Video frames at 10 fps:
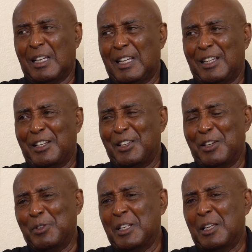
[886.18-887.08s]

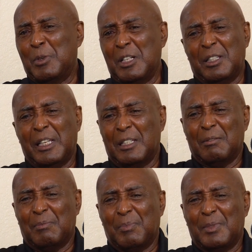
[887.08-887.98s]
and we don't
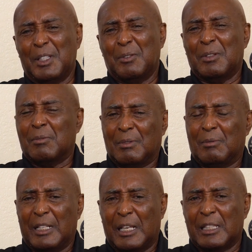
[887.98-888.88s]
take,
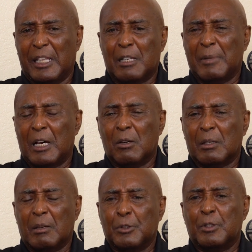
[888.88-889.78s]
when I think
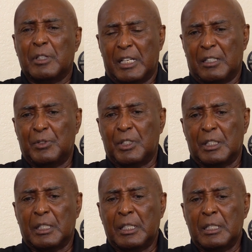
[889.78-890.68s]
about how you guys have
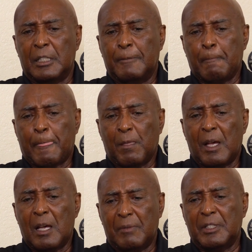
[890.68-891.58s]
succeeded,
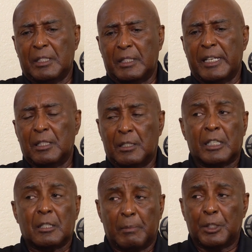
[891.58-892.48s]
obviously that's a
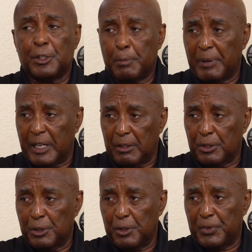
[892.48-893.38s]
testament to your
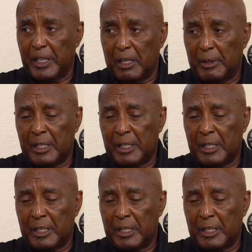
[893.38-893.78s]
parents and your family.